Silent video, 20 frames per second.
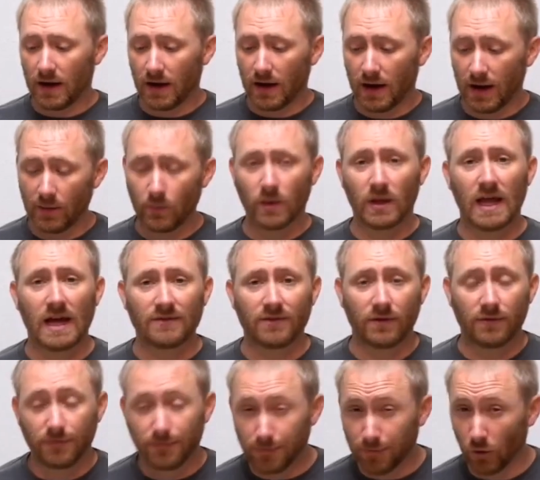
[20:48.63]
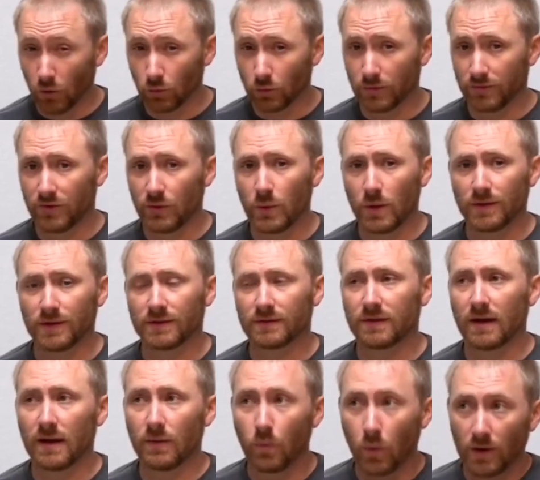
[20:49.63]
I will have a full review on this
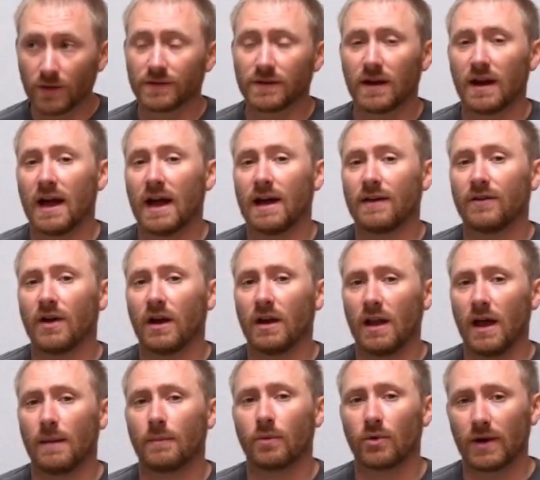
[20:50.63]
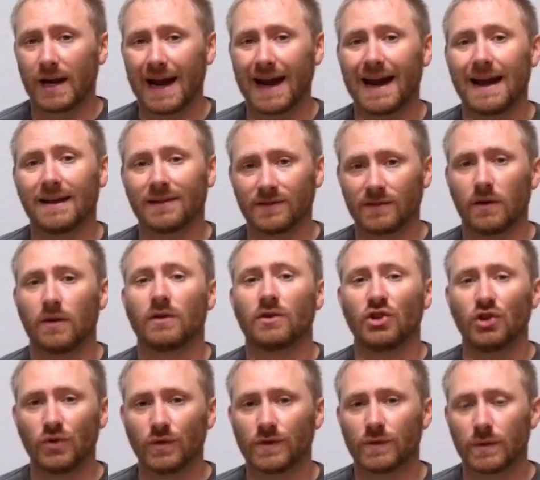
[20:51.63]
guy once I have a lot more hands-on
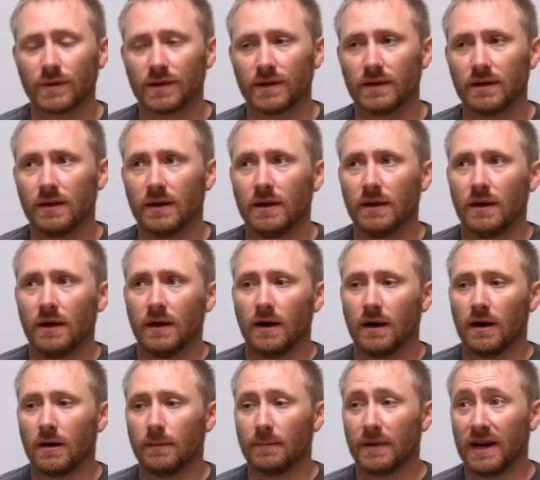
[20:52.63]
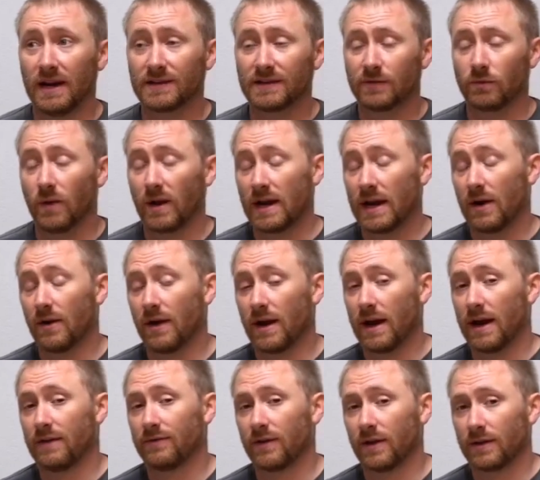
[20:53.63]
use with it. But as of right now, I
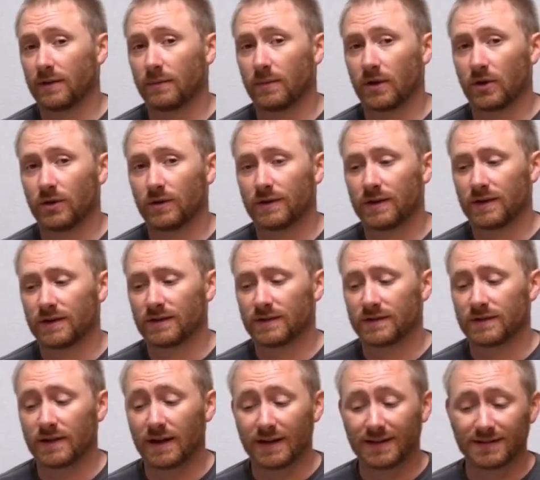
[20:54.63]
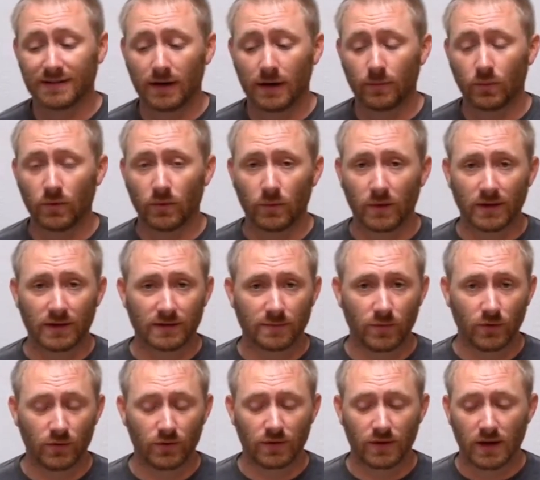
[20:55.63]
have nothing but good things to say. Setup went really
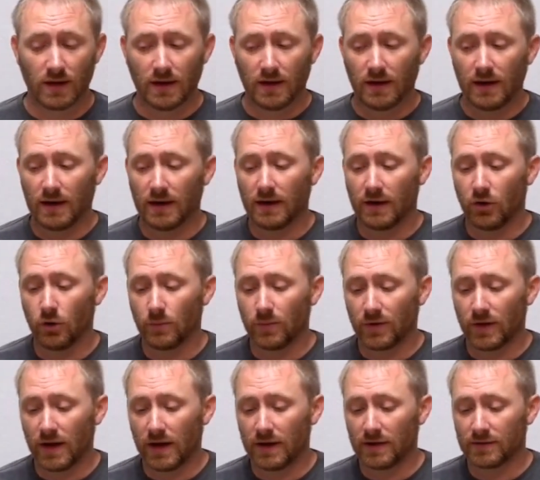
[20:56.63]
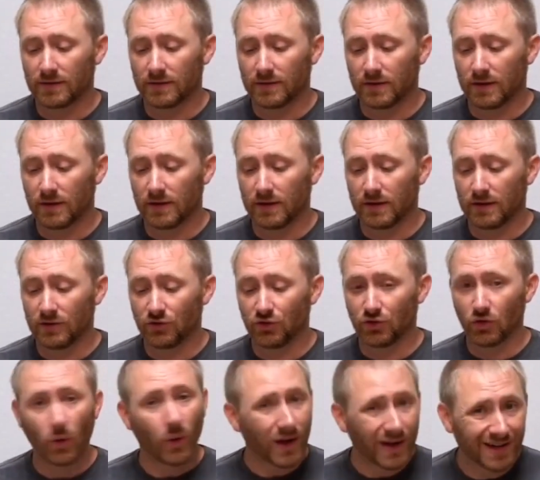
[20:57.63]
smooth, and I hope you guys
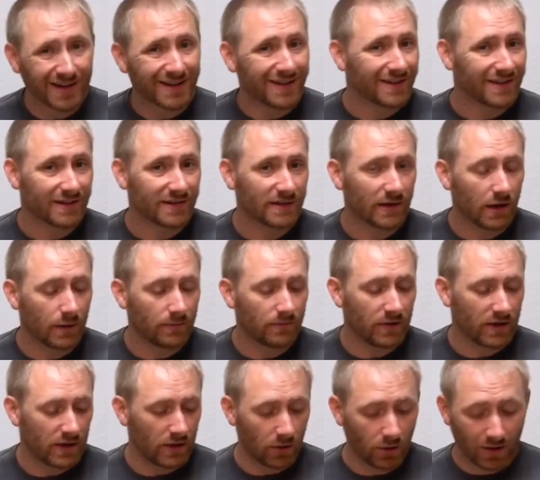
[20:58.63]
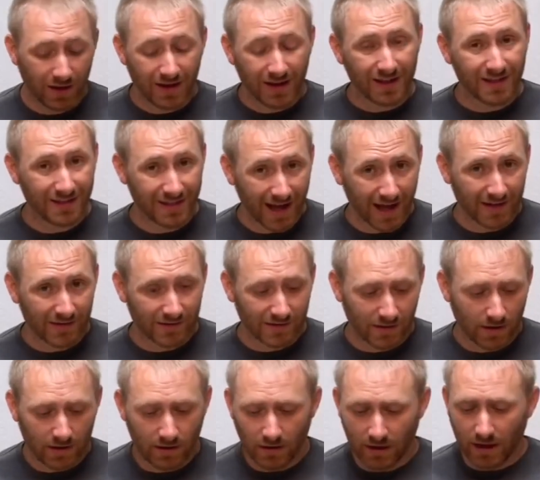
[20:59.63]
enjoyed the setup video. That
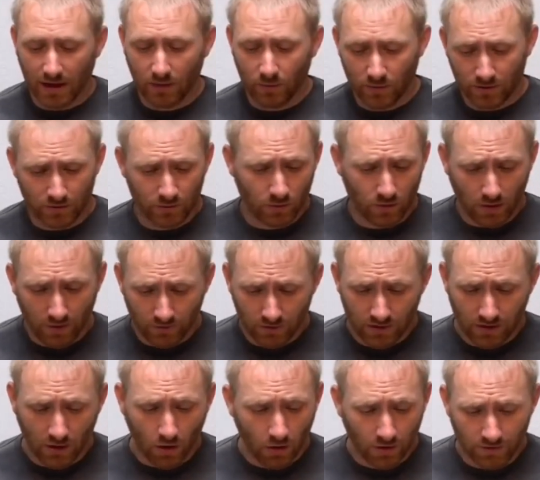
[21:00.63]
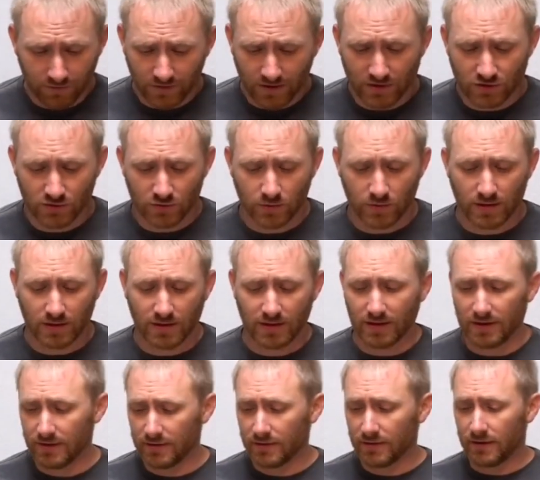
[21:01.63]
said, I kind of went through all the features within
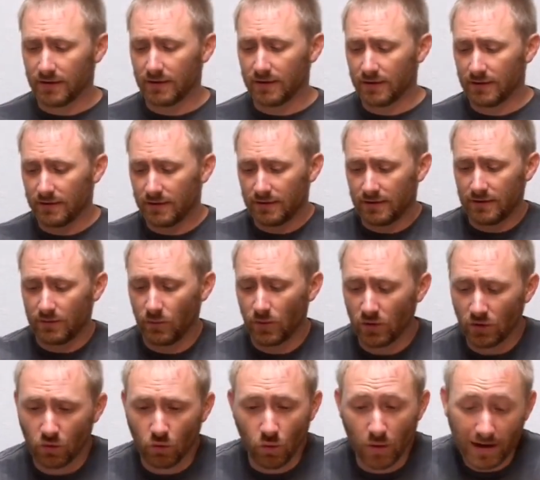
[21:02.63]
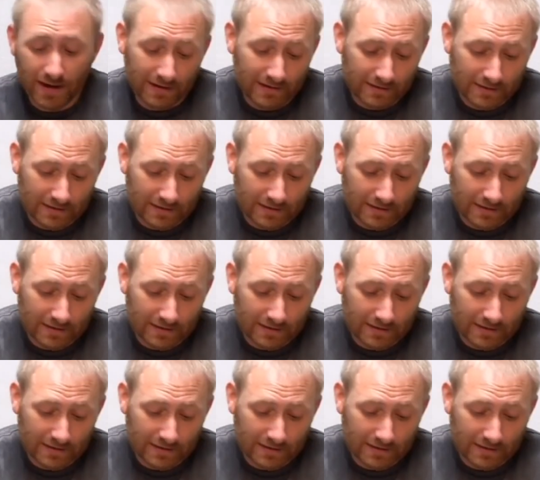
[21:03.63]
it, and real quick at